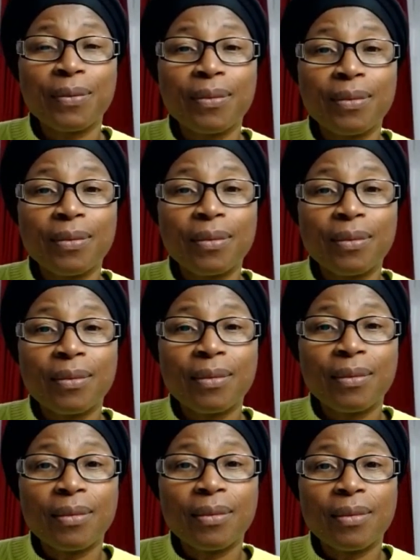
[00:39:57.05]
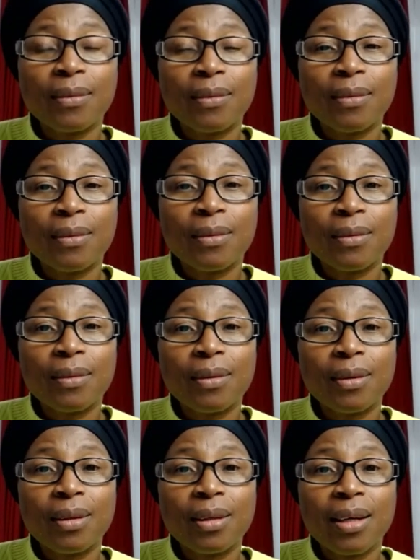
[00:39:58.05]

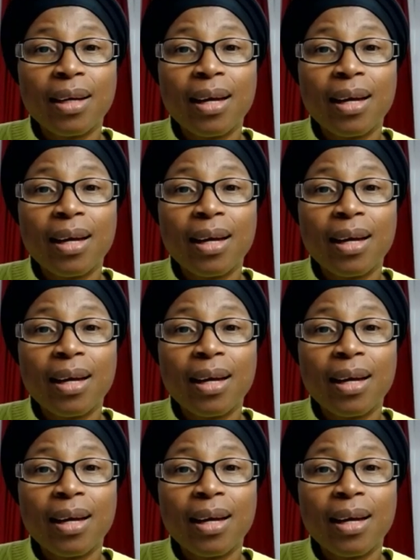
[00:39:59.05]
(no one is talking)